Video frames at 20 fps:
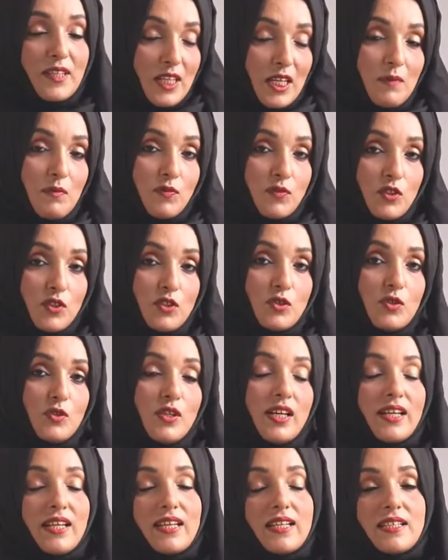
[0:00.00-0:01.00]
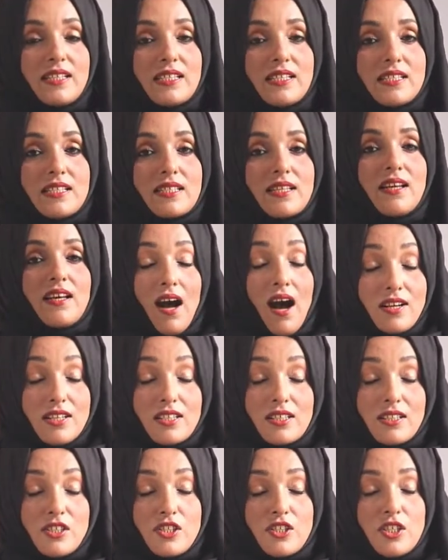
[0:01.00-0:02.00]
The name of the tool is
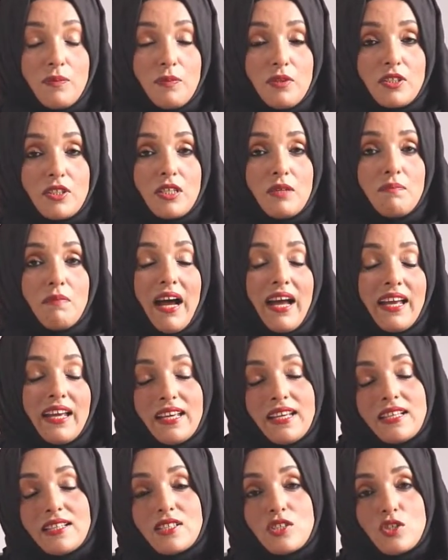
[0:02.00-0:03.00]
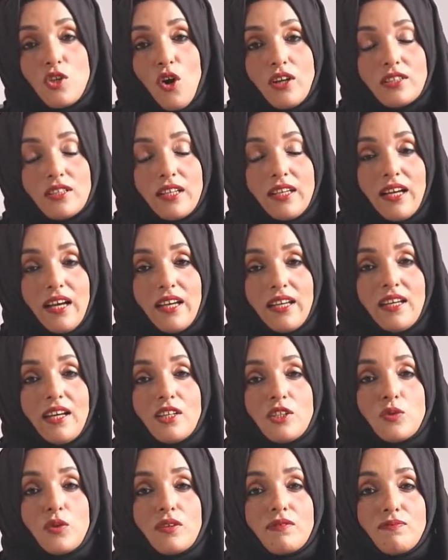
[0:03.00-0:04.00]
Article GPT by HIX.ai
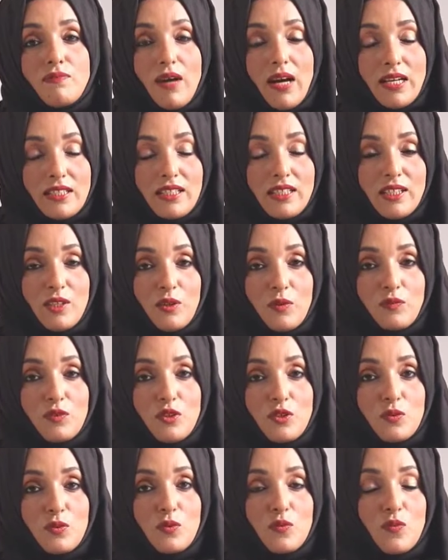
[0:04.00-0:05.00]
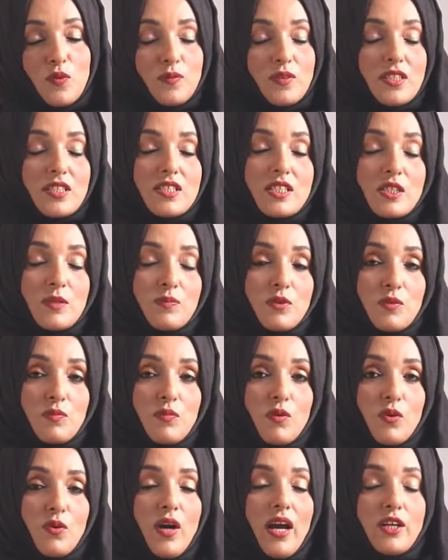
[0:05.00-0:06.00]
and you can find the link of the tool from the description
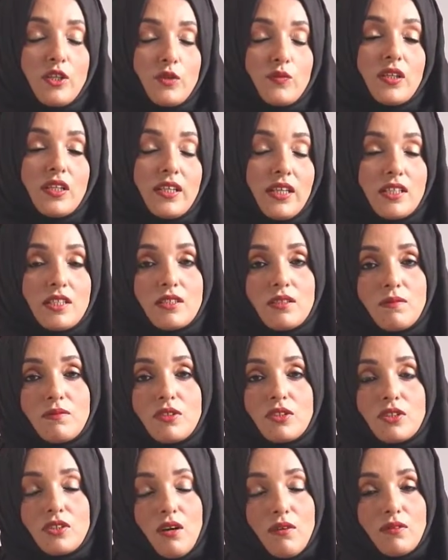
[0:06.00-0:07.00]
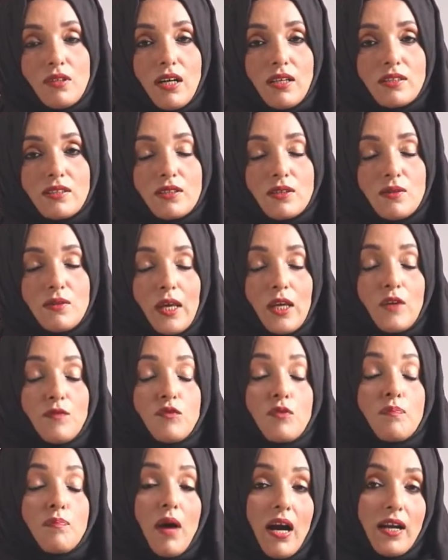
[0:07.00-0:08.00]
below and you will get some discount also
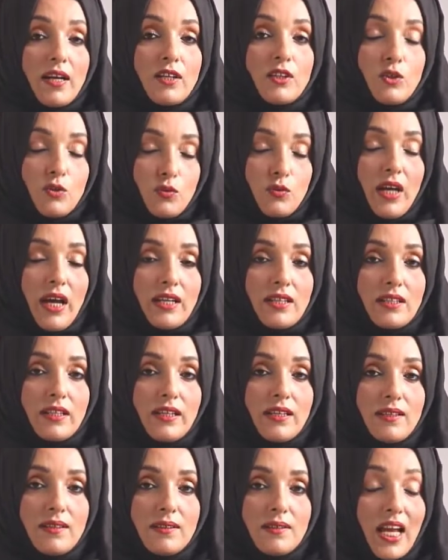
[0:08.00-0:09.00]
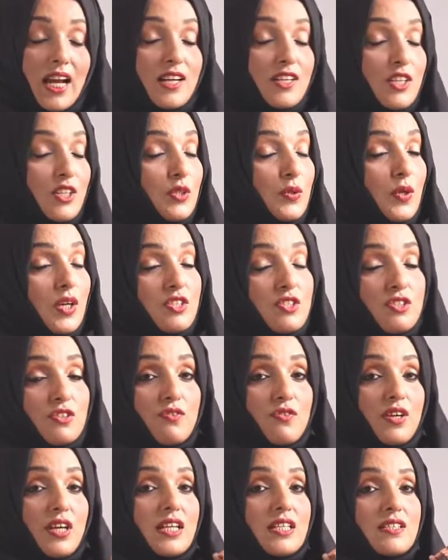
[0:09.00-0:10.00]
if you buy through that link and you can
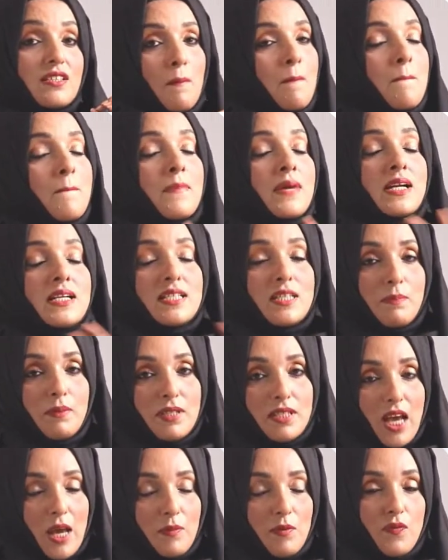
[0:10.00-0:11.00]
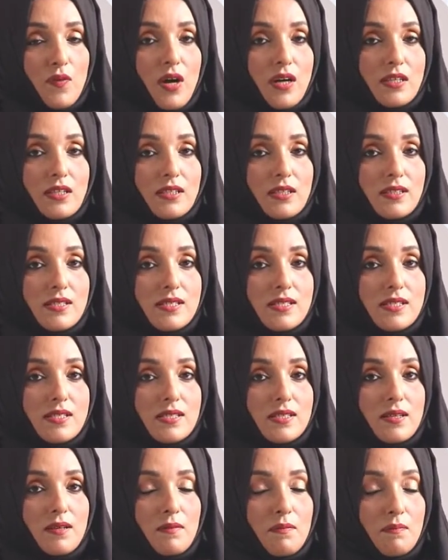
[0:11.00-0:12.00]
generate multiple type of
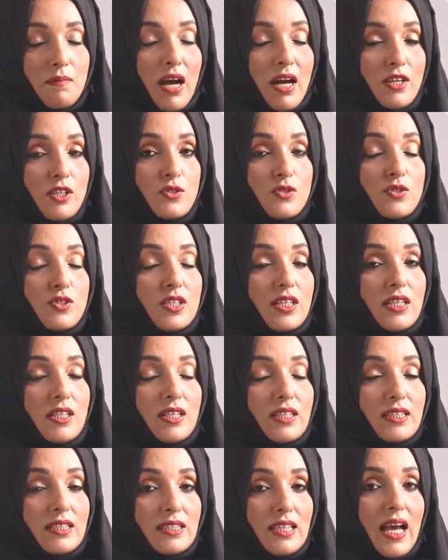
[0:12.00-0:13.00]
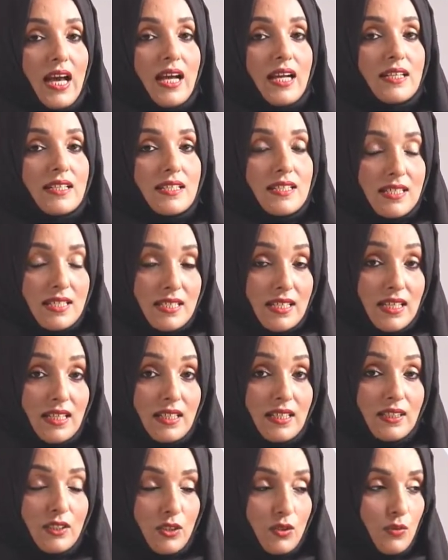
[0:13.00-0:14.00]
articles by using that
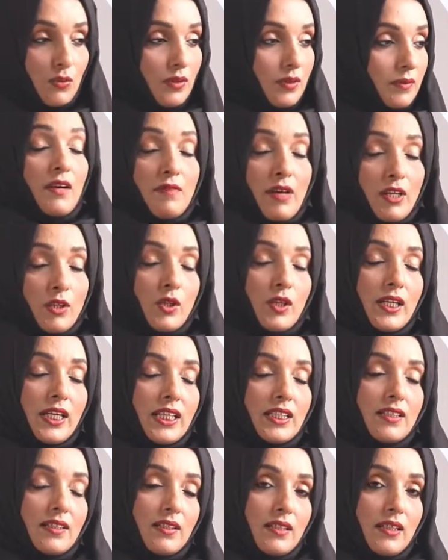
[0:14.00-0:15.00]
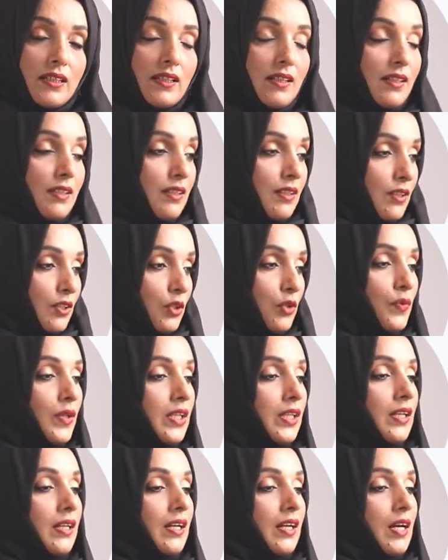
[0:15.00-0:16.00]
single 2. When you click the link, you
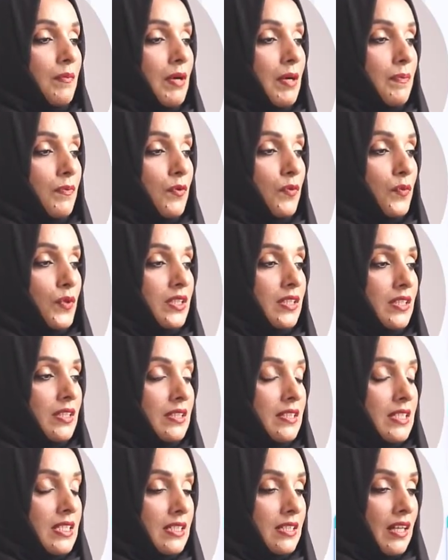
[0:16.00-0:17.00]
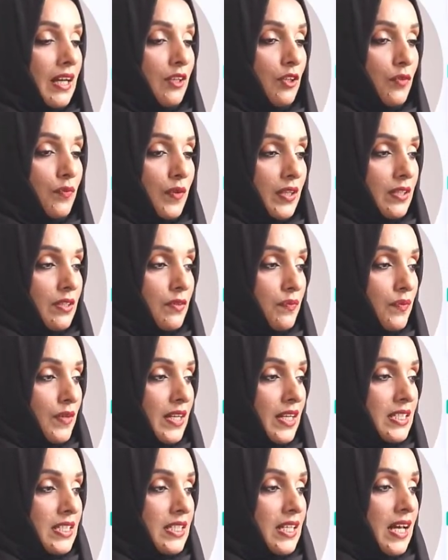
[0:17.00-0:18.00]
will come up with this kind of
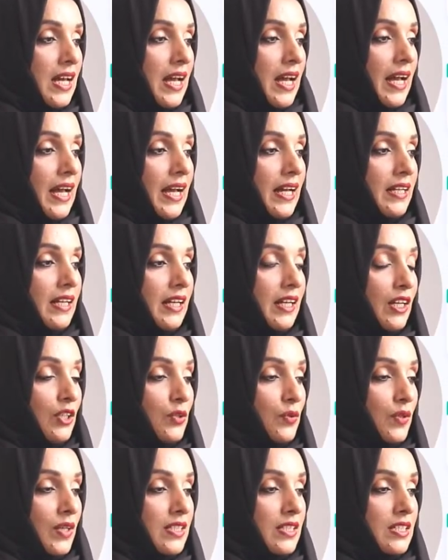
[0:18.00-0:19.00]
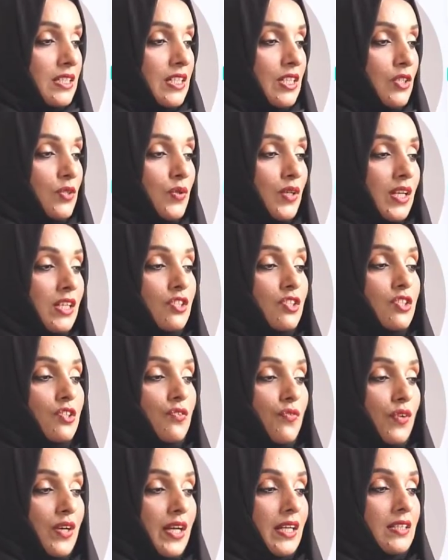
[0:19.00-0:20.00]
interface and here you can see you can
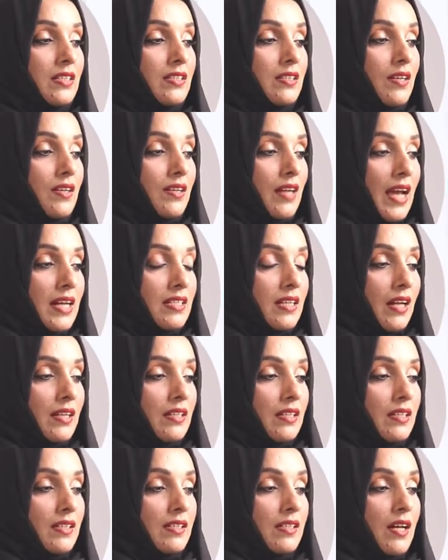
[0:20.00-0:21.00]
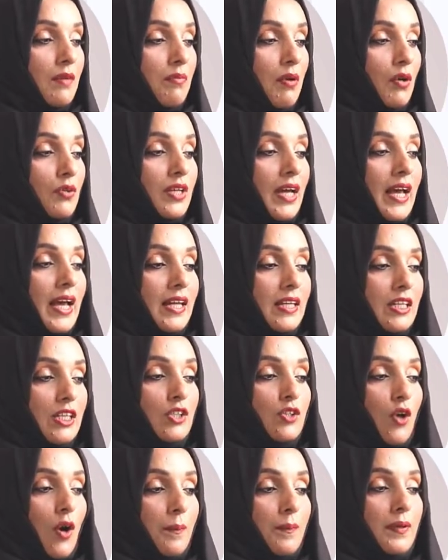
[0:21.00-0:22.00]
generate write article about any
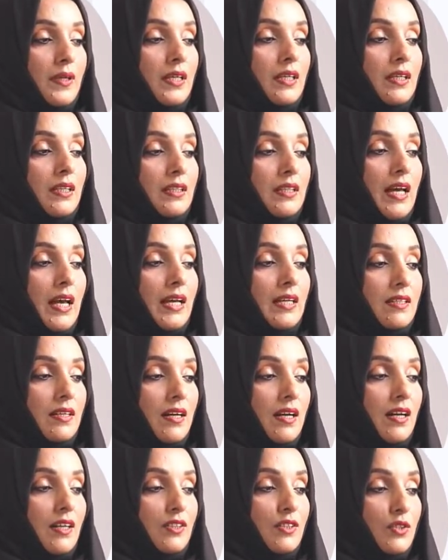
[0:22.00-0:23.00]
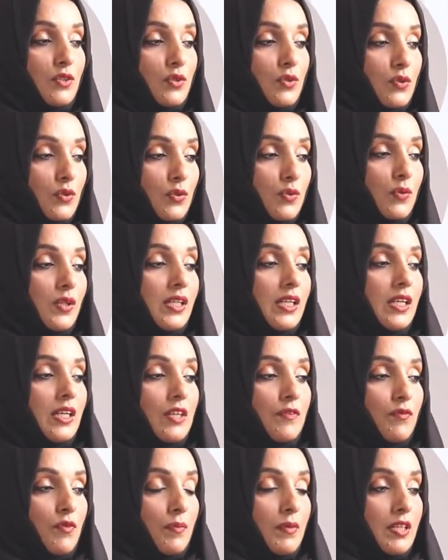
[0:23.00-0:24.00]
topic that are truly
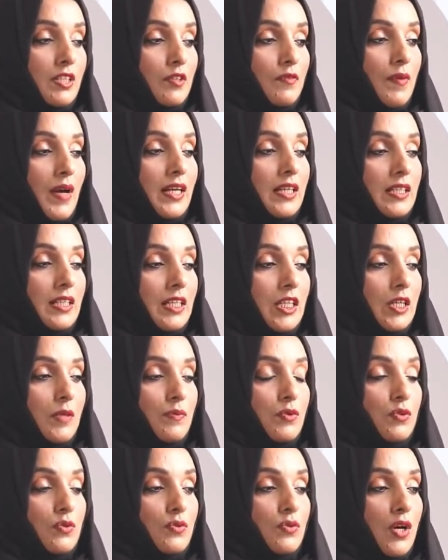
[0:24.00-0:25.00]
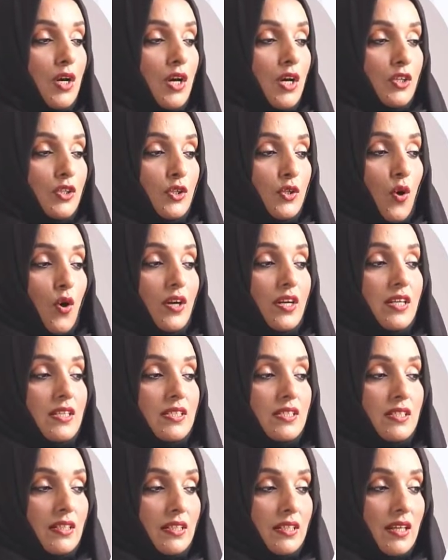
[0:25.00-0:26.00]
informative and keep you your
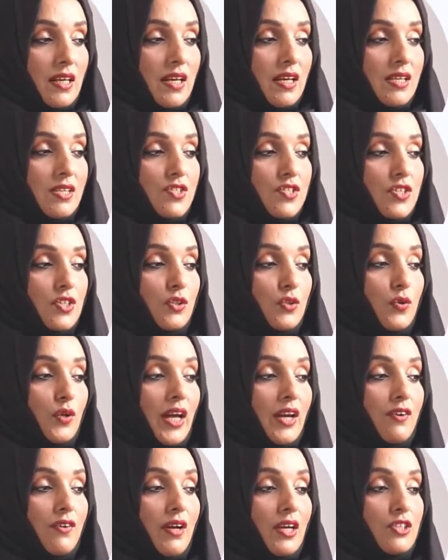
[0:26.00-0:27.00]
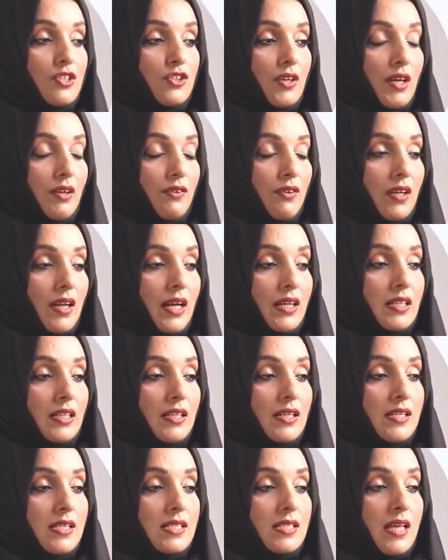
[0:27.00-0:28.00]
audience engaged. You can write general
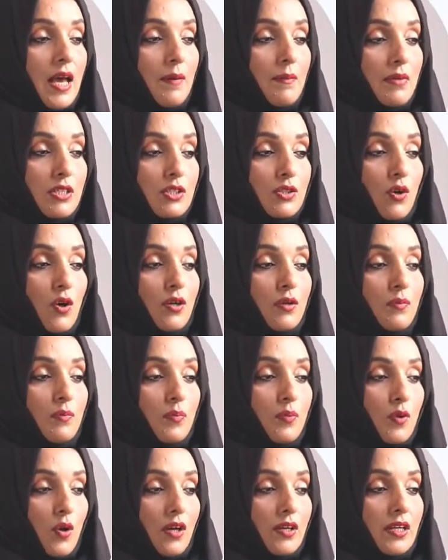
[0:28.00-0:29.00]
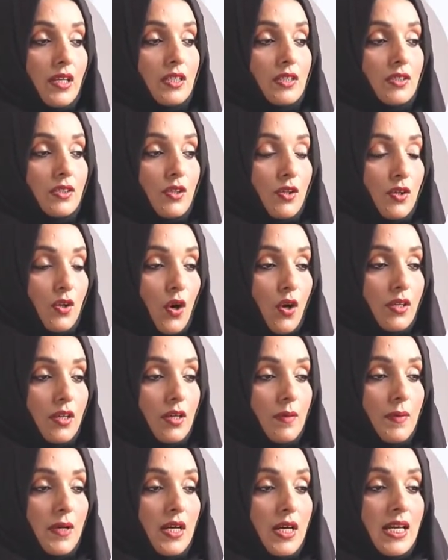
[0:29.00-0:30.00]
articles, Amazon products
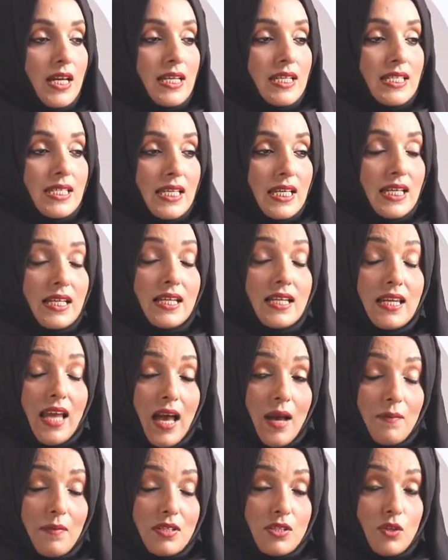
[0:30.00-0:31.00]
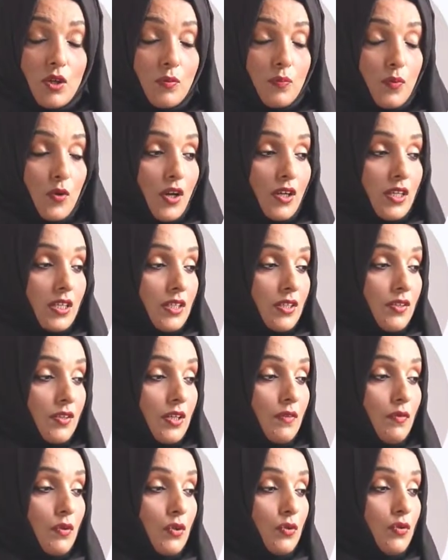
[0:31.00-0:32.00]
roundup, single Amazon product
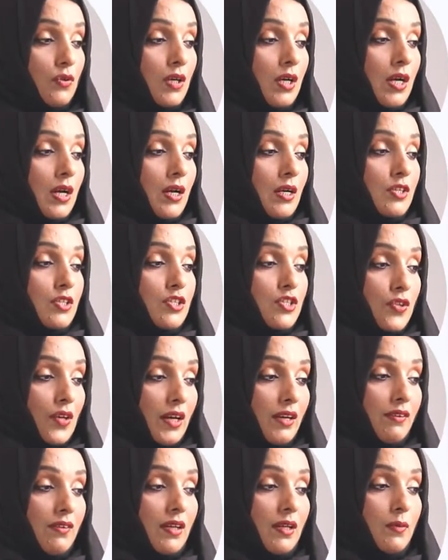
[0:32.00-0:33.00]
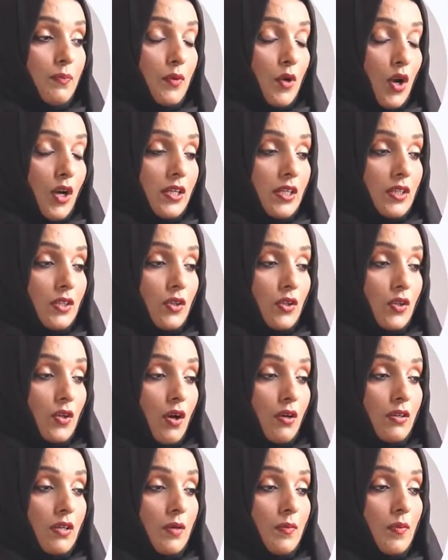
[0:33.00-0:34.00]
review, general product
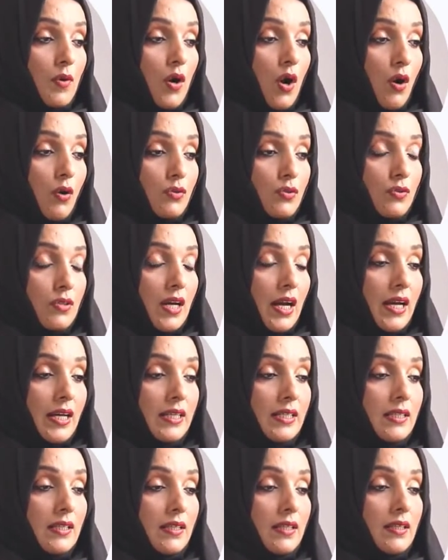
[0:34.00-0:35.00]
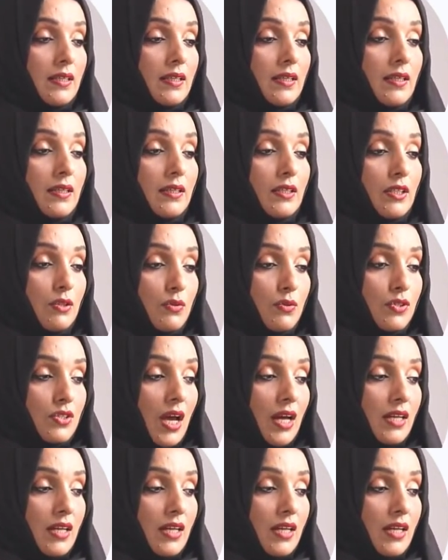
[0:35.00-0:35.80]
roundup, how to guide news